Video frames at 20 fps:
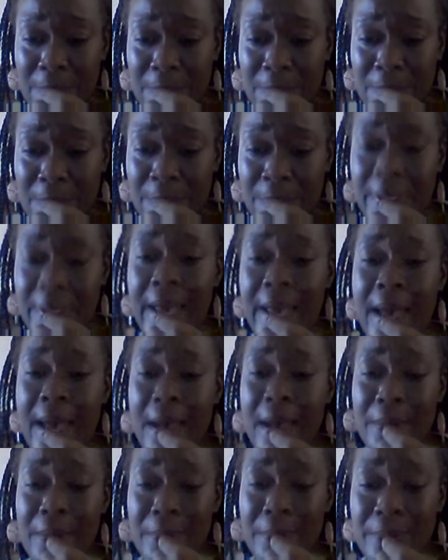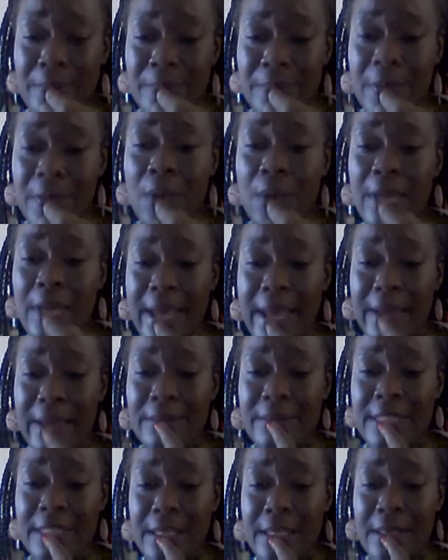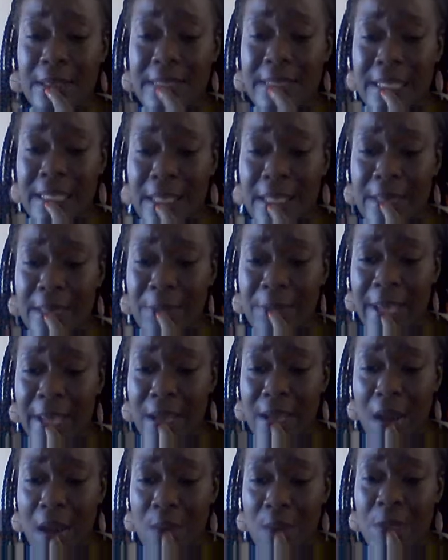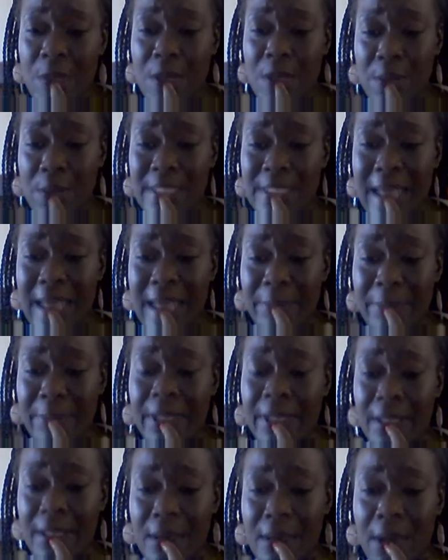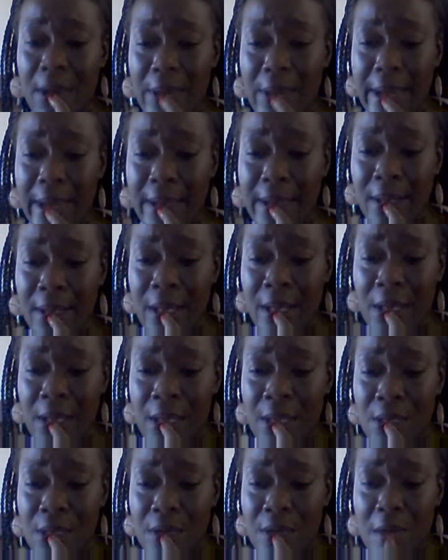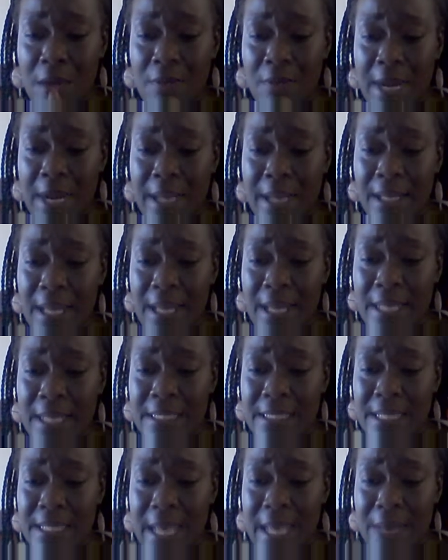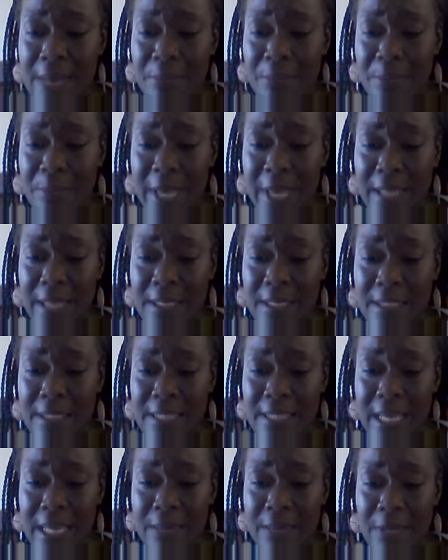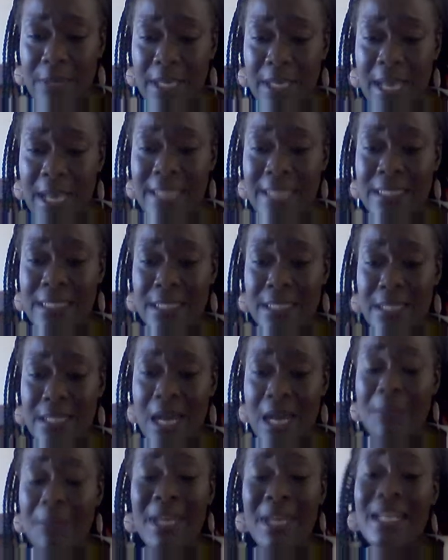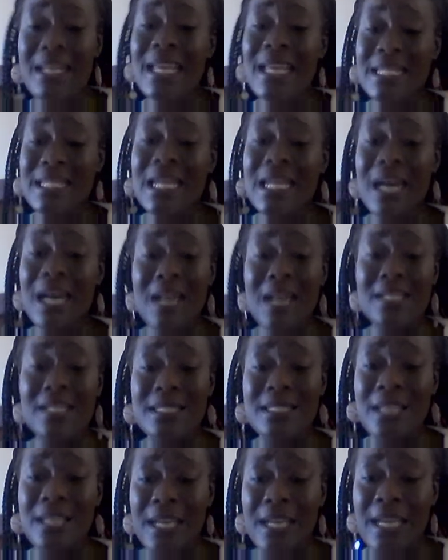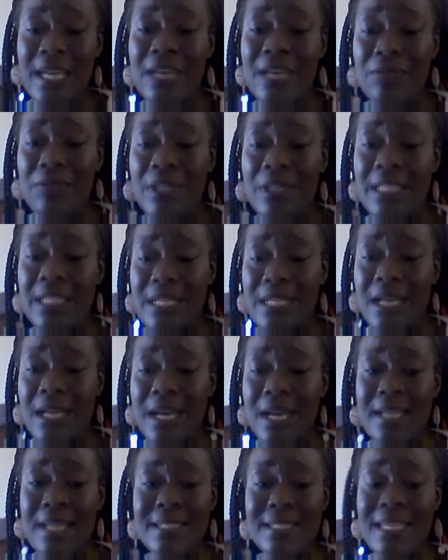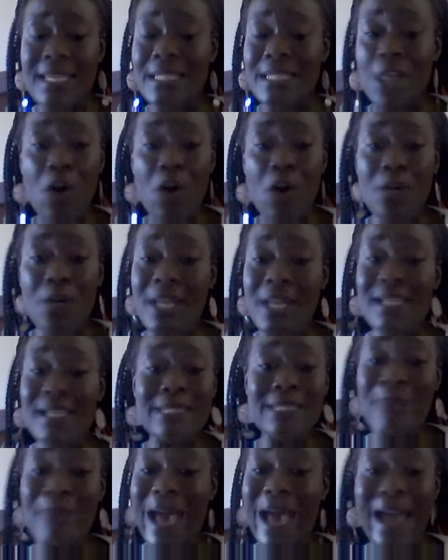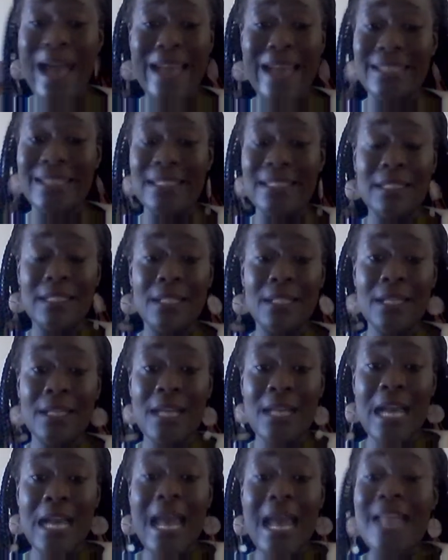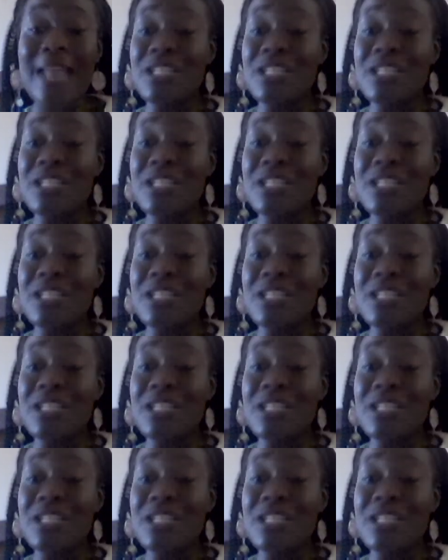Yeah. Okay. TMKR, we know it's happening. Okay. You're right. It has that petty scamming has to stop. It does. It really does. It's holding us back. And